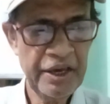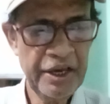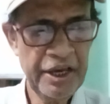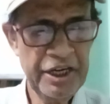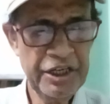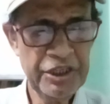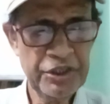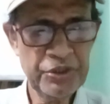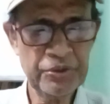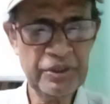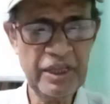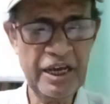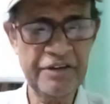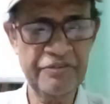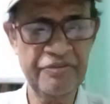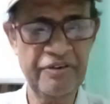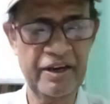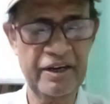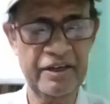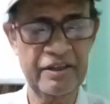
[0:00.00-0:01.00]
Into the
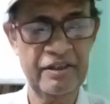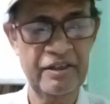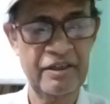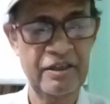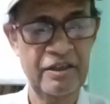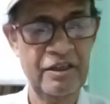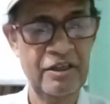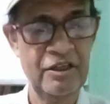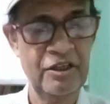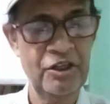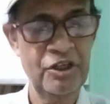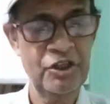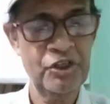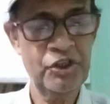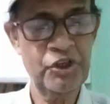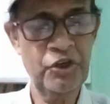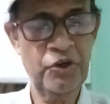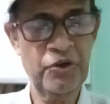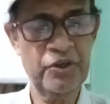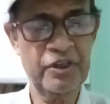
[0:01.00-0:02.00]
river.
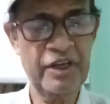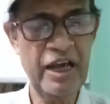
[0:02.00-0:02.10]
So